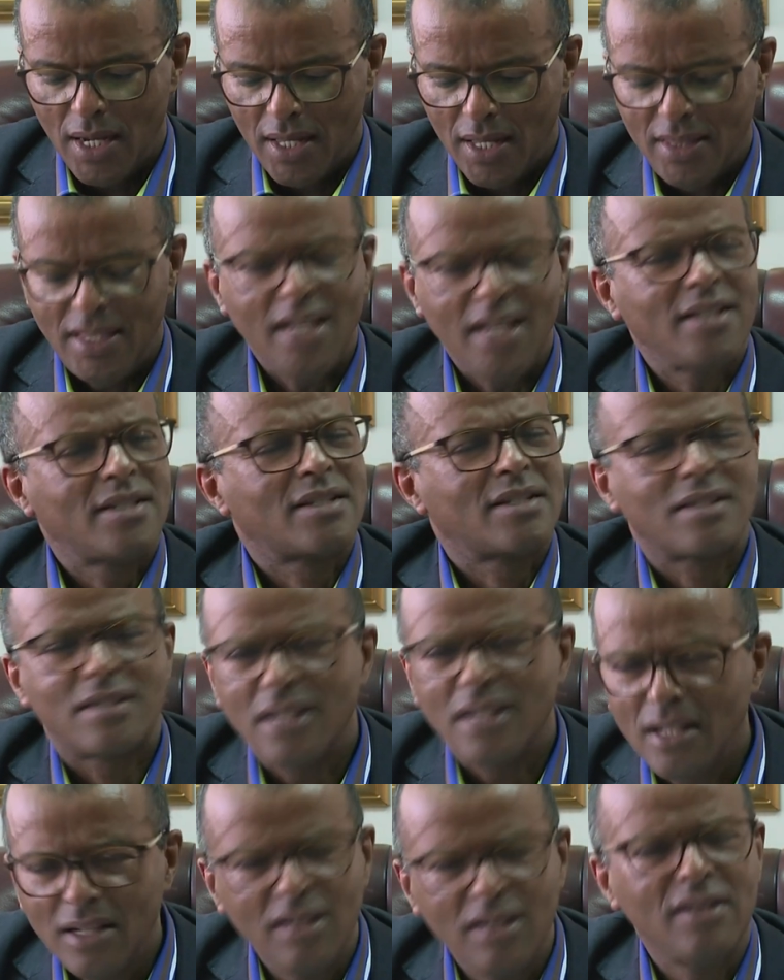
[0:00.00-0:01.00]
They
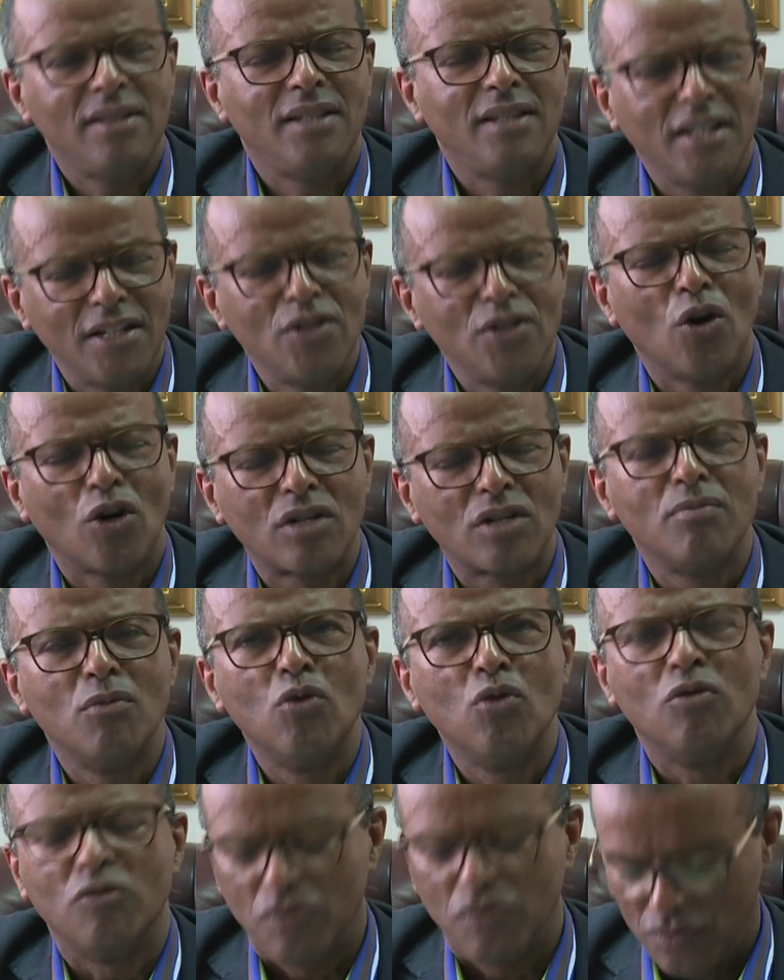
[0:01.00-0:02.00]
still did not
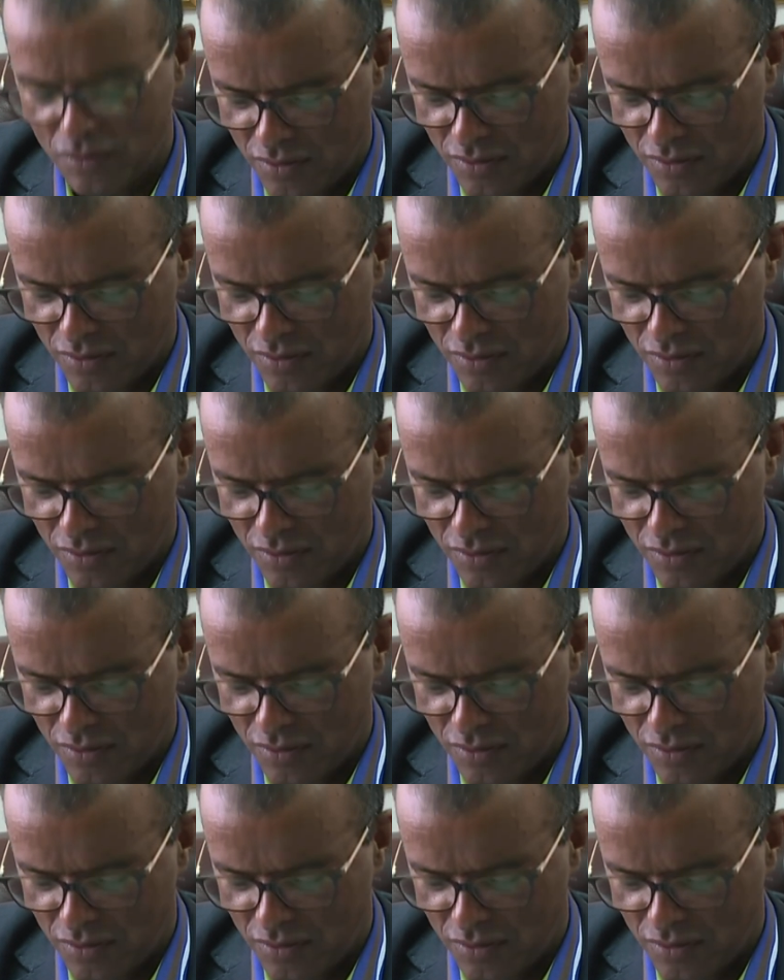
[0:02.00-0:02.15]
move.